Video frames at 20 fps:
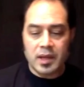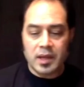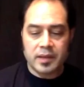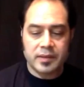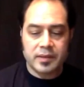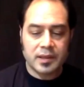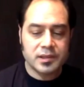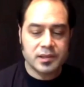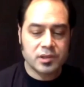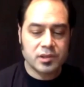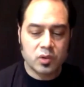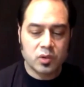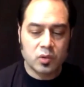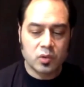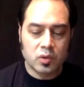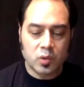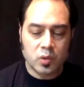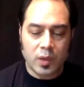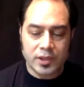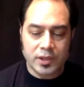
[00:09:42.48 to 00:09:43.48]
that's a
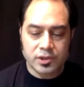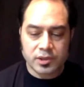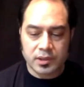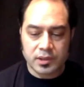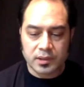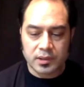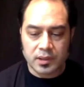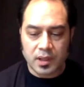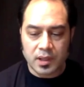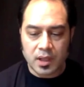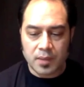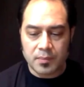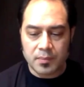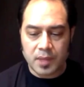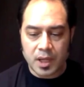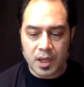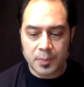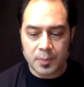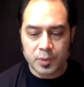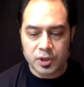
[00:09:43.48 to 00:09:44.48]
cool question.
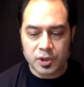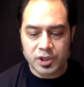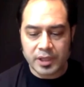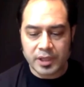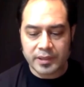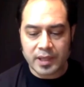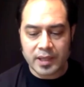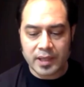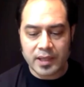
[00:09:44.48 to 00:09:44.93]
I appreciate that.